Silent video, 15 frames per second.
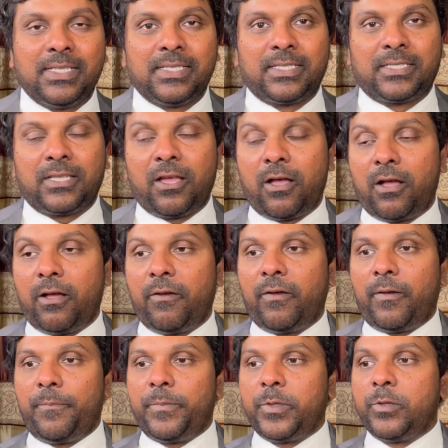
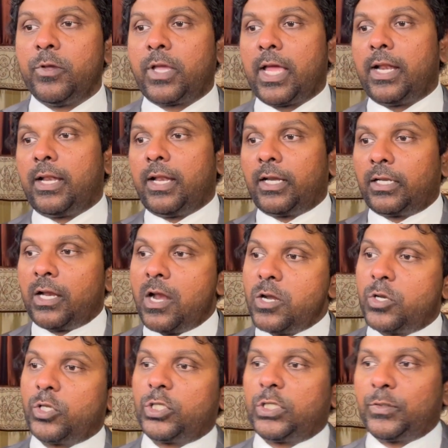So, you can return
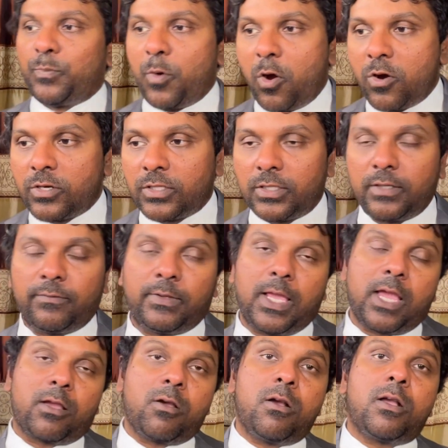to sports if
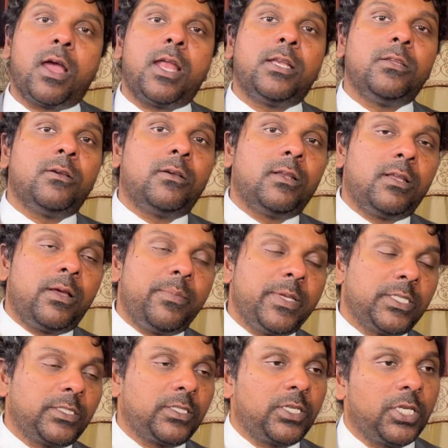the echocardiogram
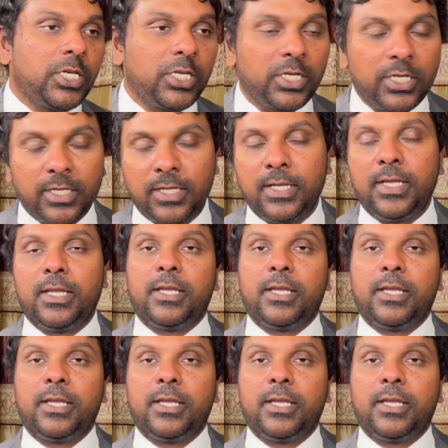is good,